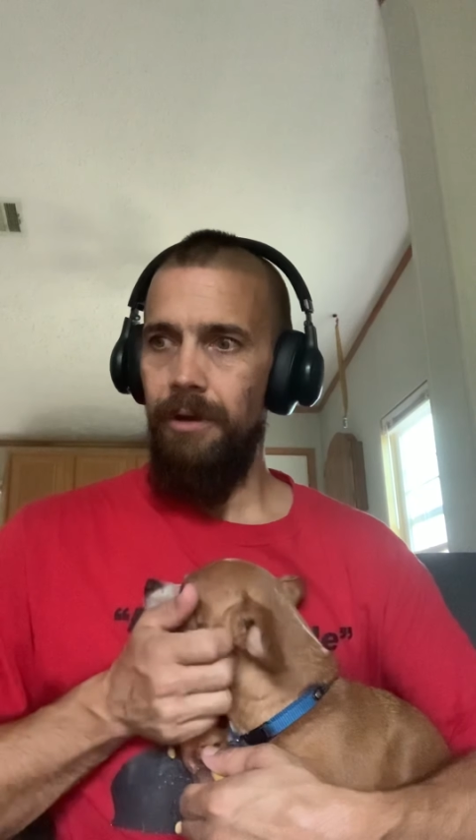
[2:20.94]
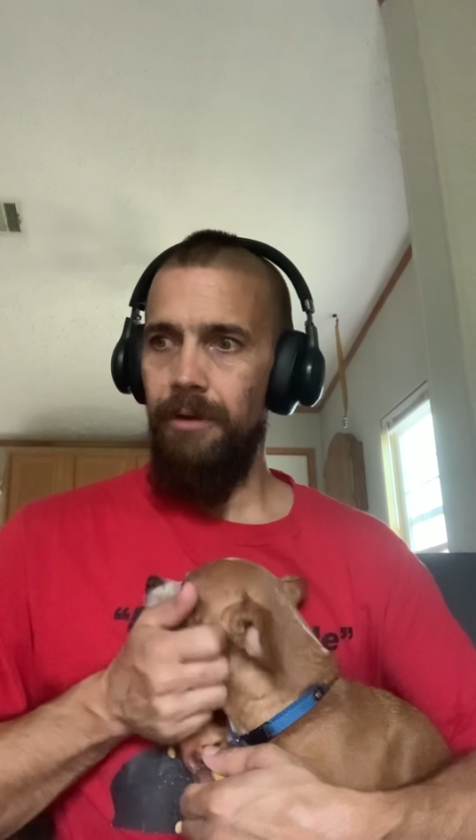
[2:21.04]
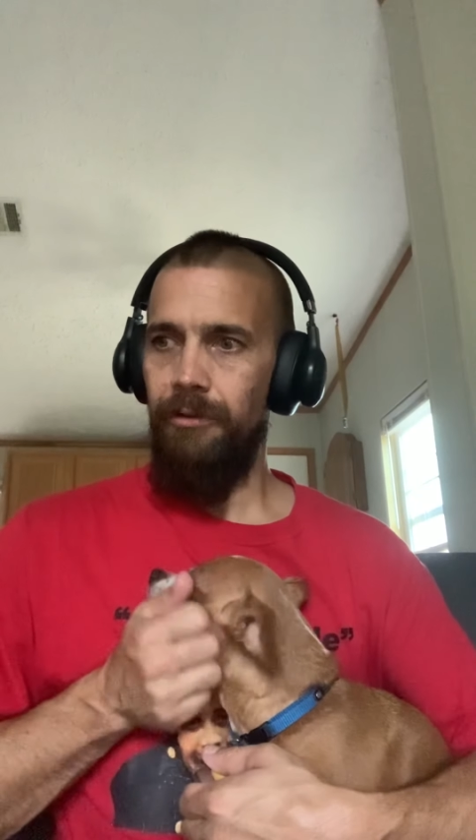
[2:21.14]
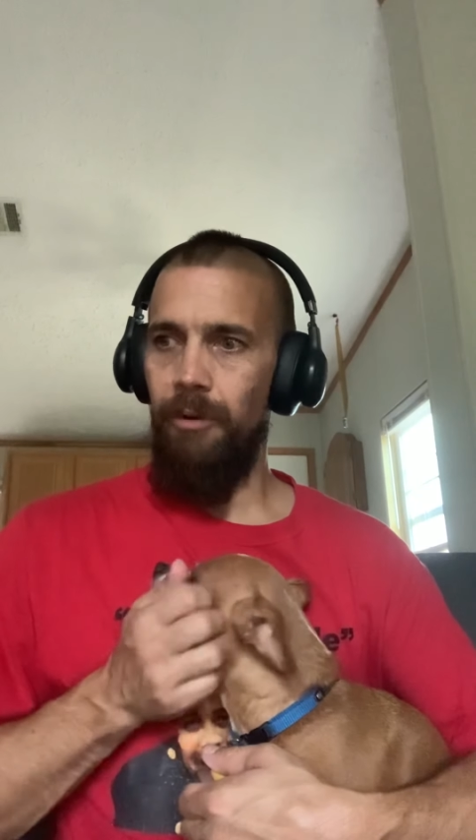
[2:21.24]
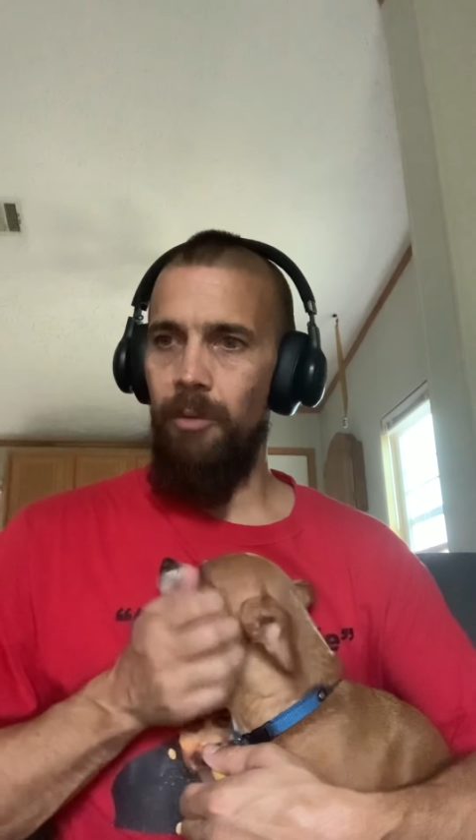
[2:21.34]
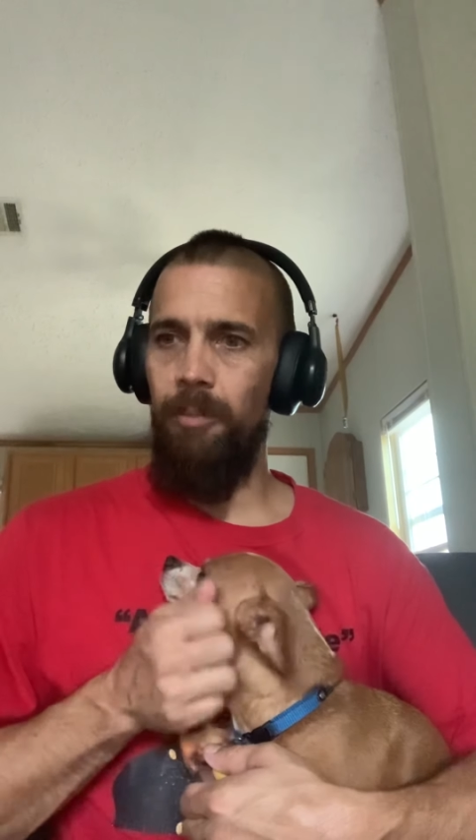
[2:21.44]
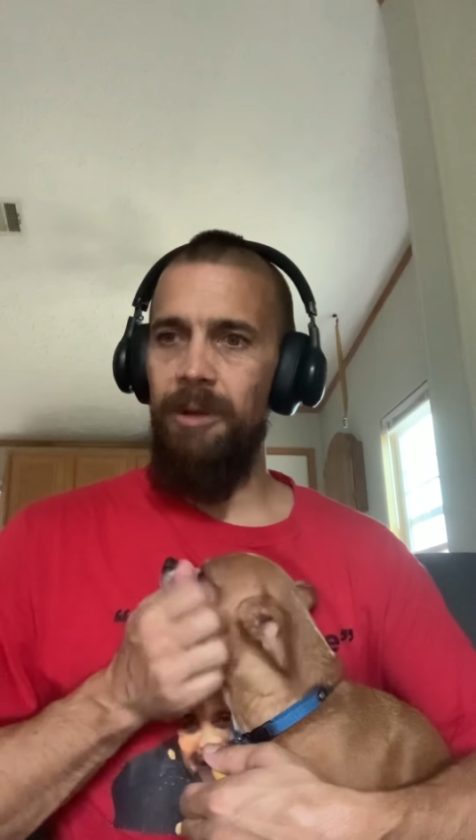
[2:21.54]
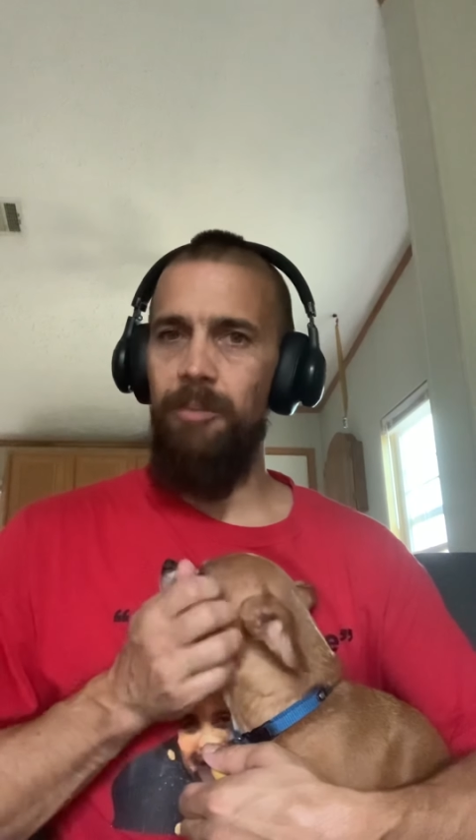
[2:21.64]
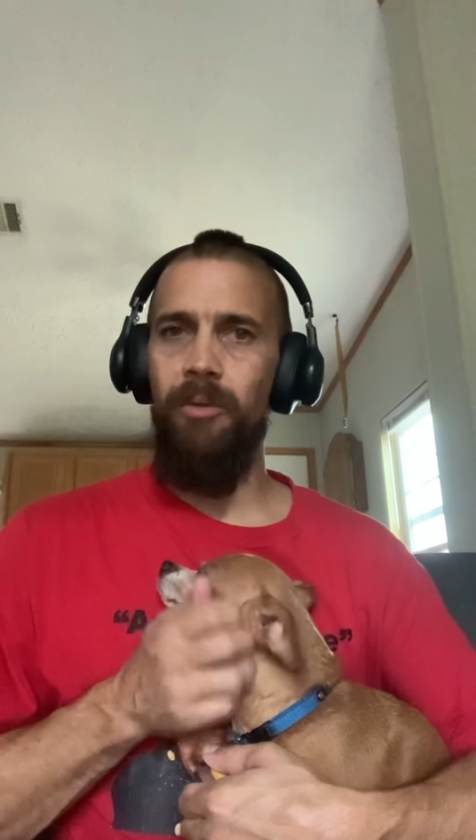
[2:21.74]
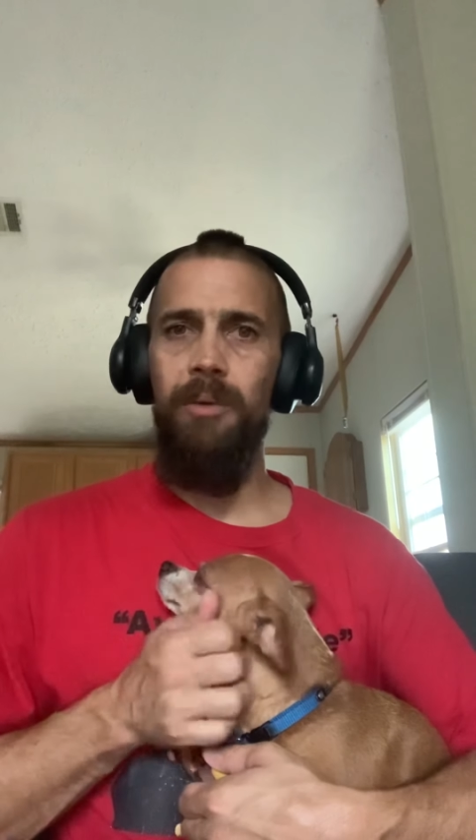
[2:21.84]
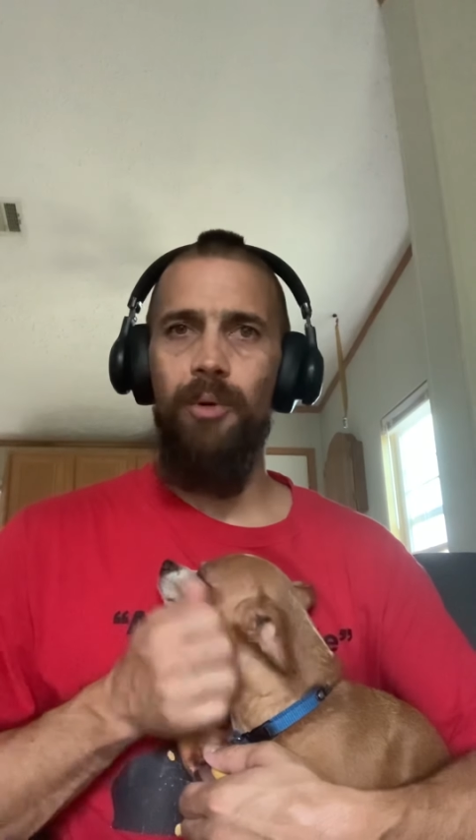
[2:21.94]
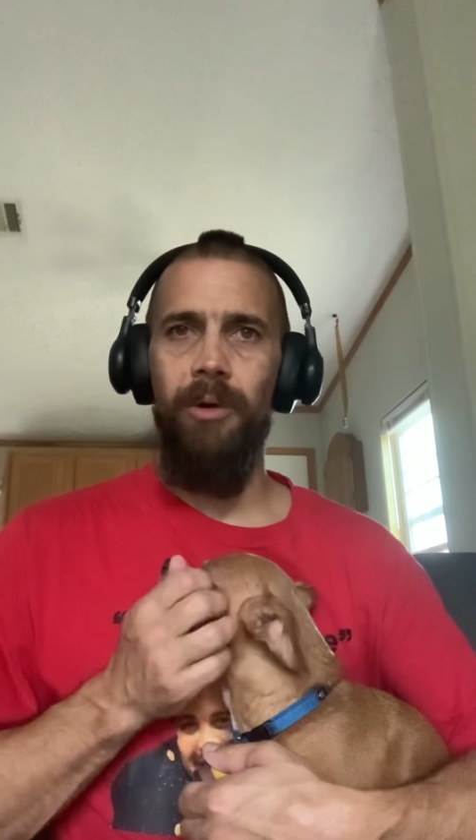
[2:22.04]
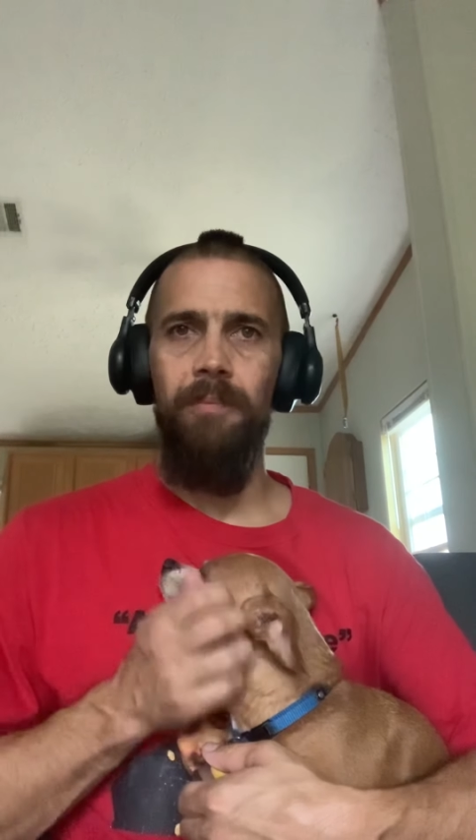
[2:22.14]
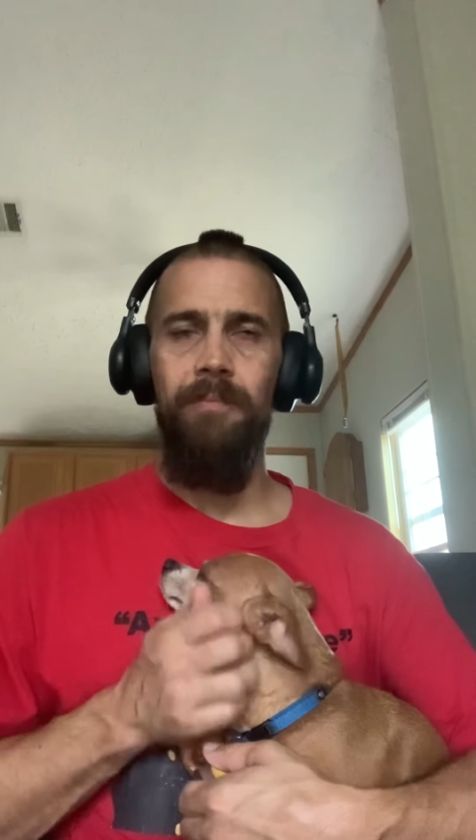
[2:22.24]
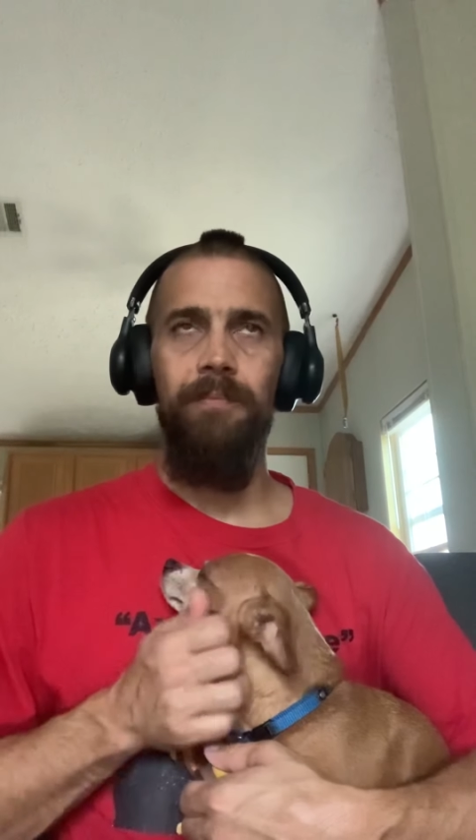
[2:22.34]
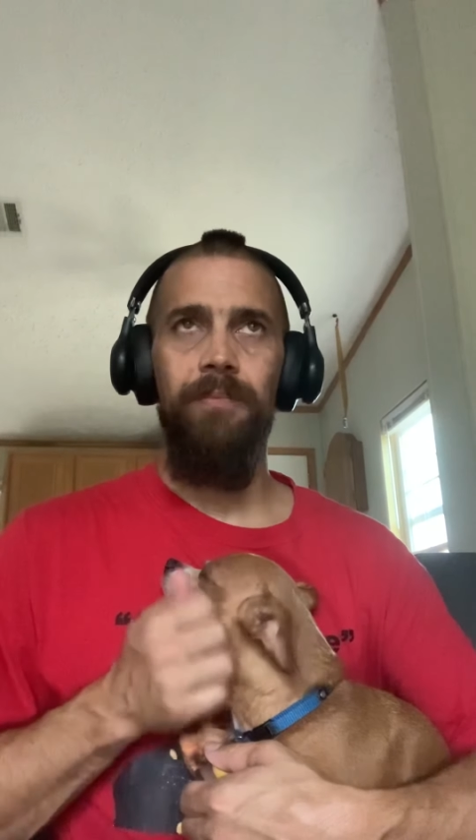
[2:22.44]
So more people report him.